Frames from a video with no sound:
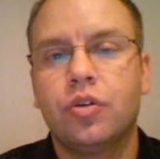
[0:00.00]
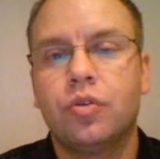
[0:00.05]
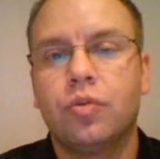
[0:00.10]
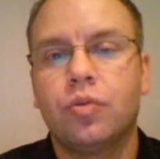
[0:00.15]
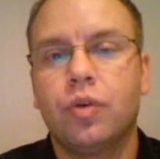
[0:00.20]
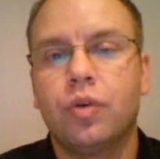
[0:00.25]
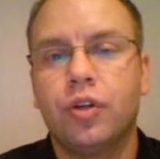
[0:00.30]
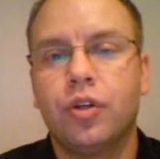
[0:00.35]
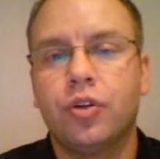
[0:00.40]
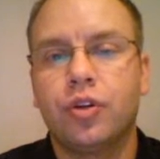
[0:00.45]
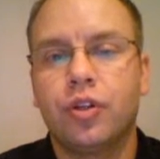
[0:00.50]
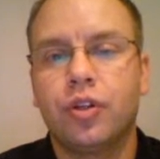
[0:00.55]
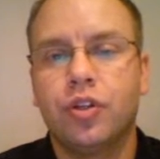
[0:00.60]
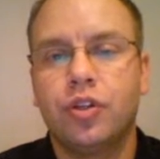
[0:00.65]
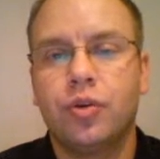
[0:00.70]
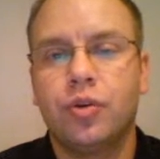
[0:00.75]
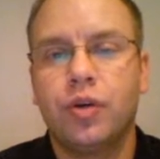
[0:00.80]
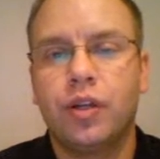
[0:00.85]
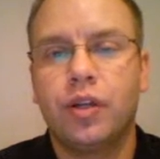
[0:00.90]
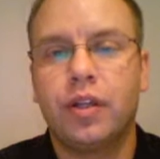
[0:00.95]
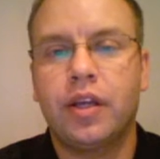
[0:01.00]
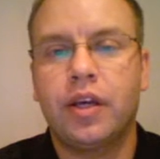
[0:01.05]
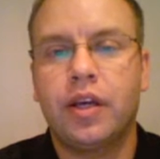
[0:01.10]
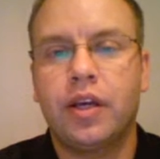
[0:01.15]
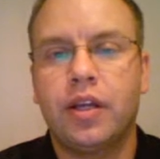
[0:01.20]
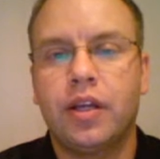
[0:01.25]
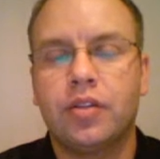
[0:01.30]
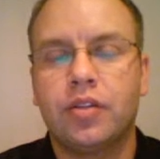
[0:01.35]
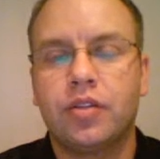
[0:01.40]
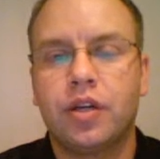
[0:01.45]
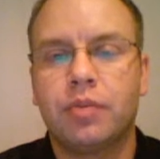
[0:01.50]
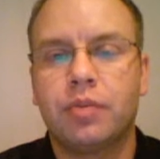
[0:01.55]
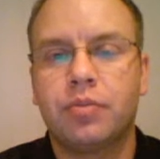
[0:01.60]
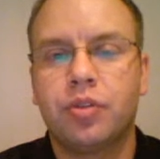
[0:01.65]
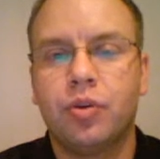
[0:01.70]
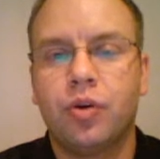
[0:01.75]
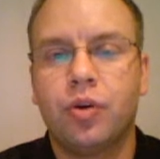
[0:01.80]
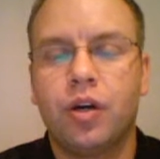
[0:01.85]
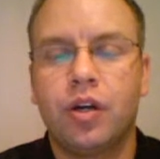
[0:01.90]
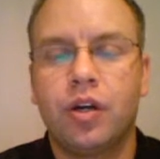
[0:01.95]
what you can do on that is up
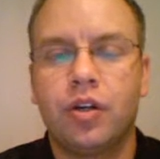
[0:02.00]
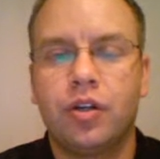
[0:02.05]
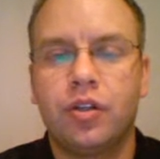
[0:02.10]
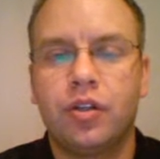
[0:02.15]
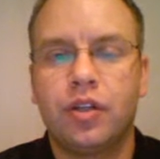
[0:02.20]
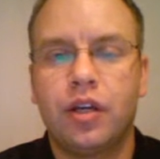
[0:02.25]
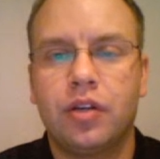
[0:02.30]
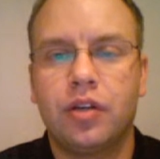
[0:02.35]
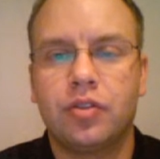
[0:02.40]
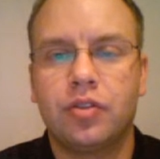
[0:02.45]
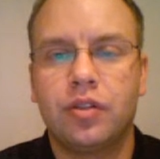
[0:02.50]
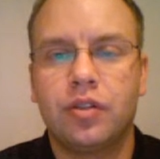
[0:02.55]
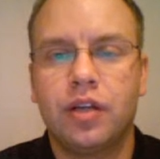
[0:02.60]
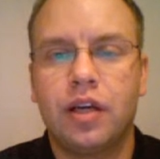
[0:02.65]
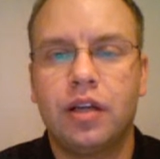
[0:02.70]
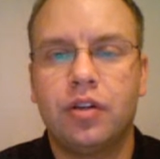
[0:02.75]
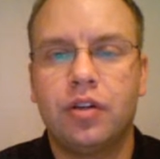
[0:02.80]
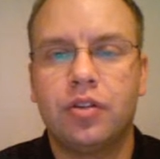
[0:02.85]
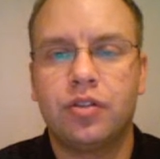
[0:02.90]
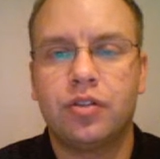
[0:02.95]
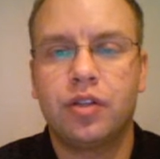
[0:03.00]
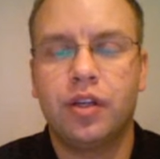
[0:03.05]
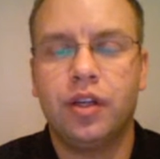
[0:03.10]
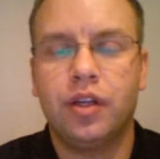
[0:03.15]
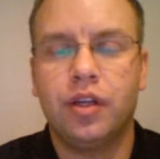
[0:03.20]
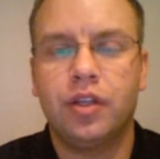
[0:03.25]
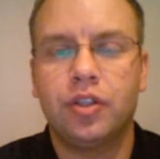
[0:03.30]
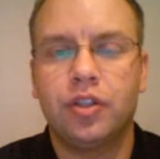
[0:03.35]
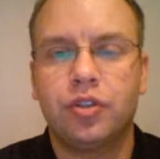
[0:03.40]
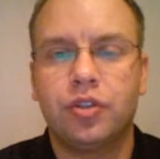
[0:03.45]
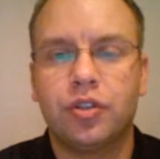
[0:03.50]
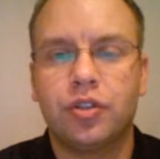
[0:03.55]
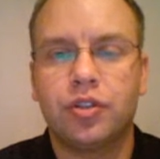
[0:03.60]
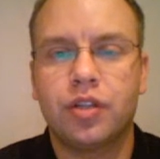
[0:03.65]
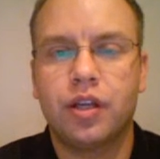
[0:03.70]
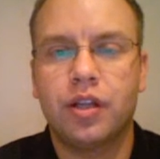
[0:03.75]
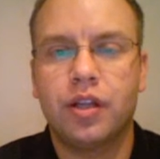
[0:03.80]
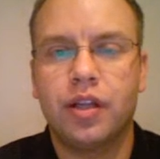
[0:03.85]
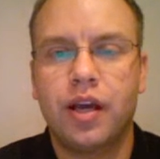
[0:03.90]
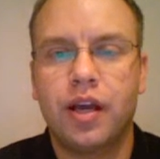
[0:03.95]
to $100,000. Any interest
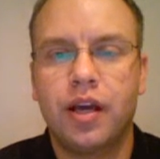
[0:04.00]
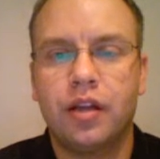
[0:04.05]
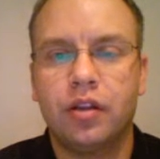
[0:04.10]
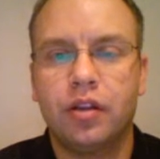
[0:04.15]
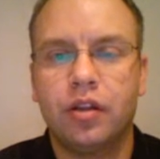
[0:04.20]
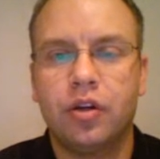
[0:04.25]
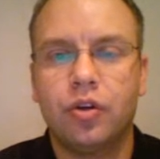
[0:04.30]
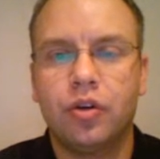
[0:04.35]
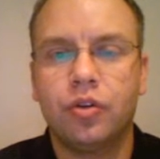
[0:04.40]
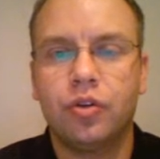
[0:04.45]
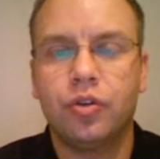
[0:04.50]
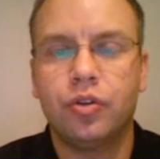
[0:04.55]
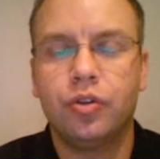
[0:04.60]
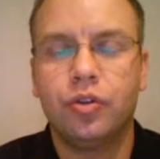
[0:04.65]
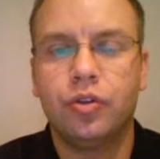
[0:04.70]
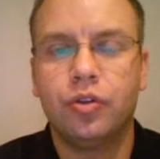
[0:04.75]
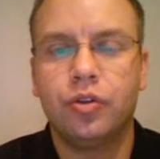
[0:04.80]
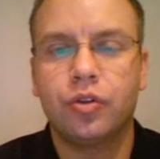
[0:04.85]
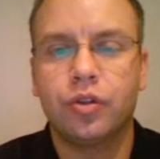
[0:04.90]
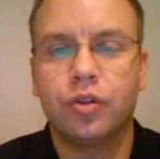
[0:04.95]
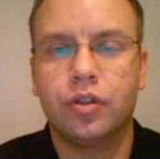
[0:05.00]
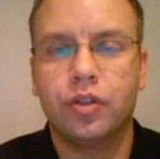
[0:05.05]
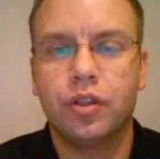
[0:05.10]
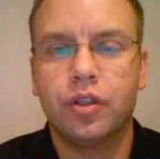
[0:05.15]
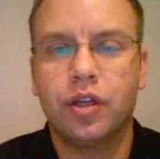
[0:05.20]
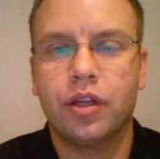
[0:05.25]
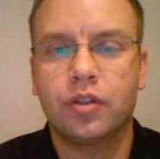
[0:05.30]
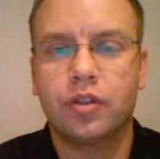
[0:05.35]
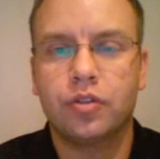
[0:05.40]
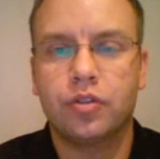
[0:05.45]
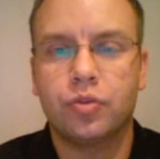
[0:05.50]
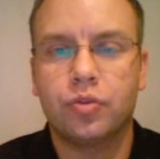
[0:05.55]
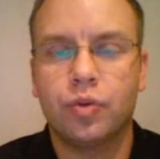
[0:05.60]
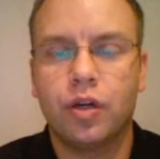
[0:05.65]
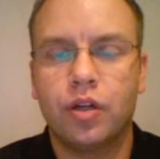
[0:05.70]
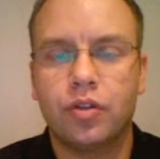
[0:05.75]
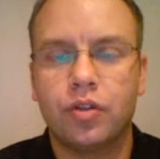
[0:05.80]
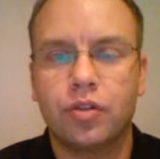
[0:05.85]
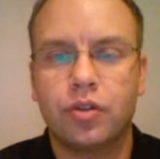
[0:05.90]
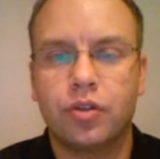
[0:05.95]
on that loan you can deduct as
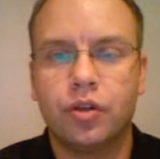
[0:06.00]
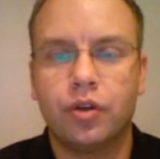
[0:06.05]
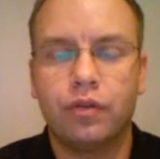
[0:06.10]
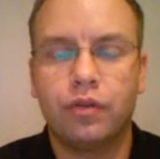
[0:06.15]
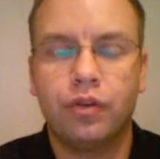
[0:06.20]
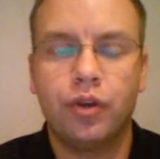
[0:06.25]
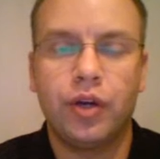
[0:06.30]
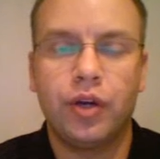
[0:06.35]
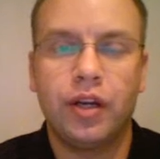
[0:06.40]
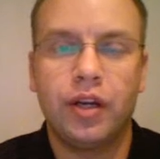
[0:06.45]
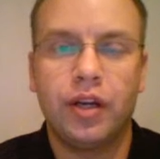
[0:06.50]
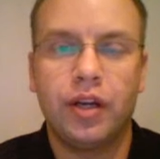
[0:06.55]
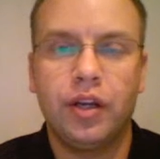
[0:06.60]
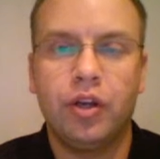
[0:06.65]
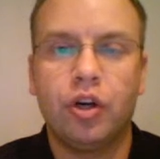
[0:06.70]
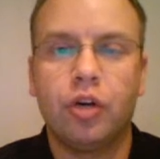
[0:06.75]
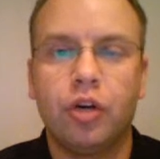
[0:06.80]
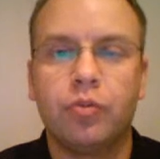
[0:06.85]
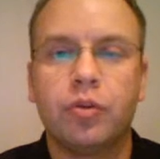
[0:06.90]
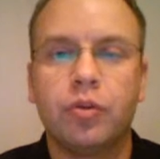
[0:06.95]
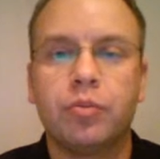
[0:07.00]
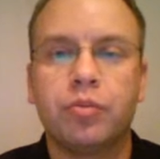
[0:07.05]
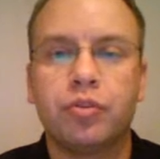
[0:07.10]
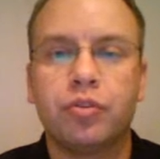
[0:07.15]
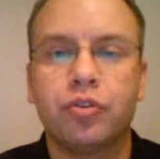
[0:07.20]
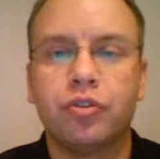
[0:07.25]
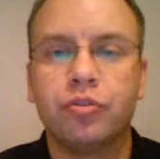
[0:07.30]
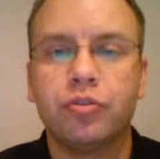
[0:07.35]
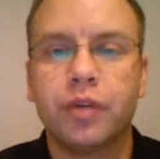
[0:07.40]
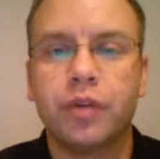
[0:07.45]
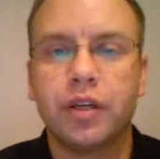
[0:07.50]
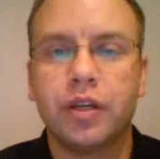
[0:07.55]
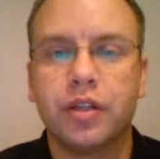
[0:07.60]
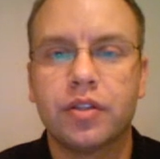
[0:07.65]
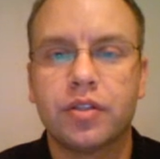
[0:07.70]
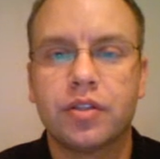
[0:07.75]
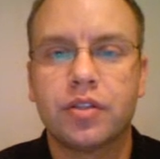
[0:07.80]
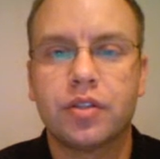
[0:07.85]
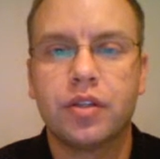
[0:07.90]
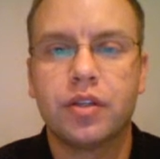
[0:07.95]
well. So if you had any home
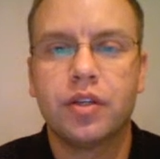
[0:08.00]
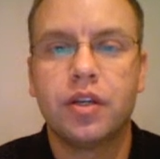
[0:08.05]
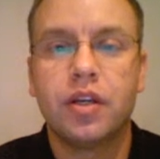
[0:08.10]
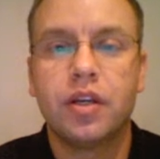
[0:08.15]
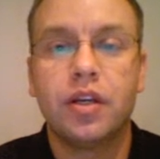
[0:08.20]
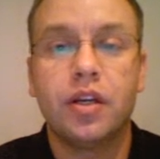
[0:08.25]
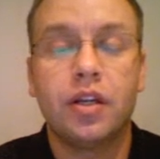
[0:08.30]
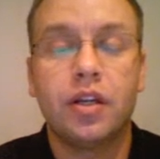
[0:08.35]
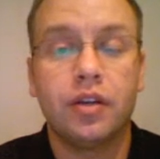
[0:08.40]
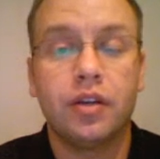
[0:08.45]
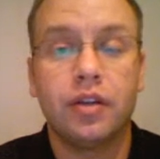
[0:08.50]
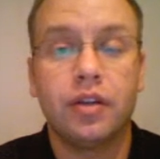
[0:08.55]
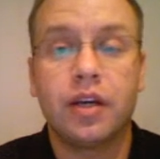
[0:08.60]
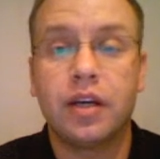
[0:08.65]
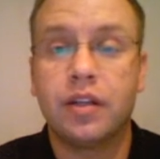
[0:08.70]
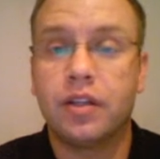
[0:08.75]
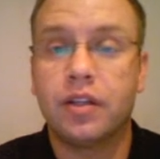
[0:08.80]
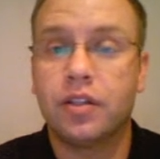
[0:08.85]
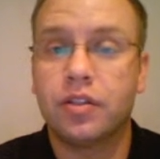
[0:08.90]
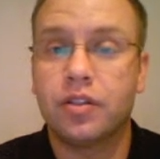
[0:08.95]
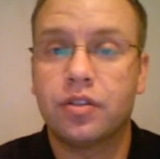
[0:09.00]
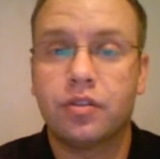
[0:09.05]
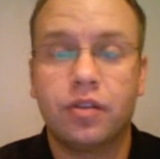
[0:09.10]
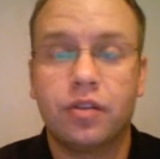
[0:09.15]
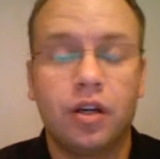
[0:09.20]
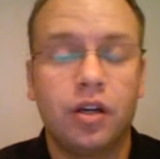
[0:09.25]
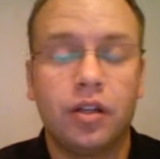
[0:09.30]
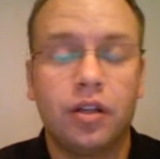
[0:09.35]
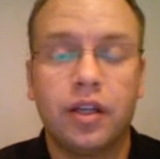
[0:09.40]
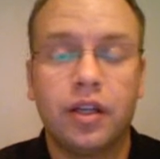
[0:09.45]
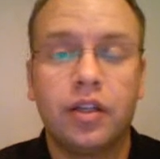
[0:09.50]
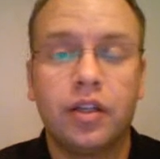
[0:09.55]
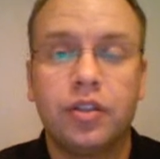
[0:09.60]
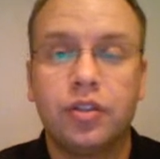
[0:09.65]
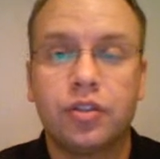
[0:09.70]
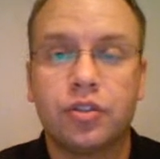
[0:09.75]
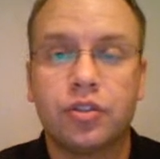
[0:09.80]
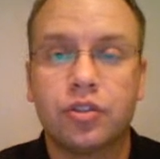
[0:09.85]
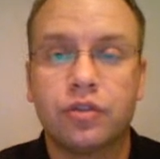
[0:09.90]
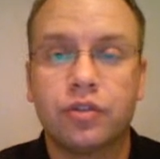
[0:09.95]
improvements, any of that, all that
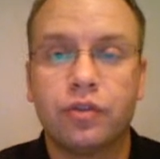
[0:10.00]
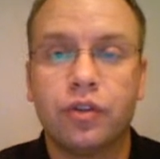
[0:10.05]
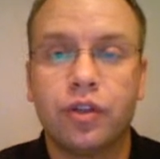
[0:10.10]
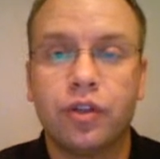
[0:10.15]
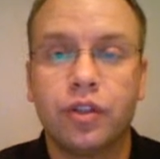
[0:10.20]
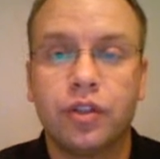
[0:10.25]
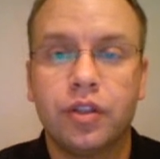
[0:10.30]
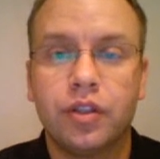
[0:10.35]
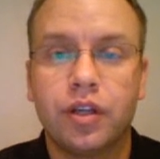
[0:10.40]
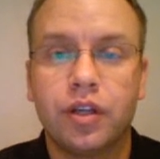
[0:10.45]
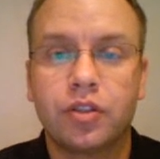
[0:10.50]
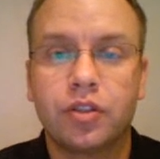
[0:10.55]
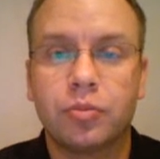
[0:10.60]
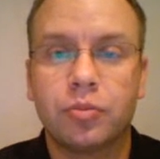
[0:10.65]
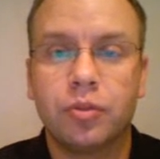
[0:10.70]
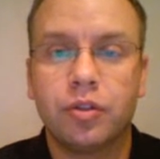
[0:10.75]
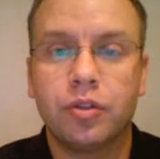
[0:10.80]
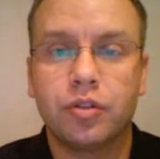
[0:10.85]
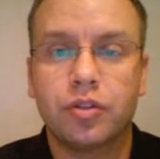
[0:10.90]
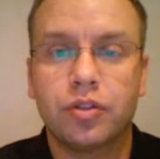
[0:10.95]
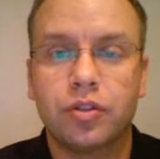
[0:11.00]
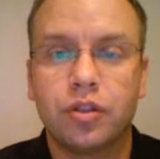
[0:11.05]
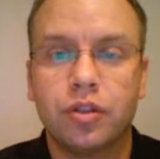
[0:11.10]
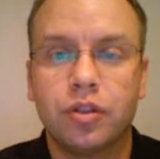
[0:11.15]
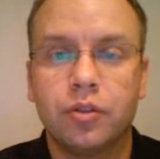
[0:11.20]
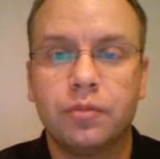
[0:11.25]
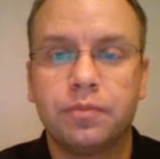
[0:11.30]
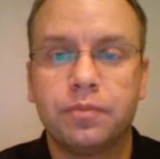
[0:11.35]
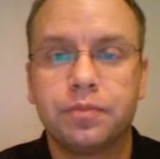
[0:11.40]
interest is fully deductible. So,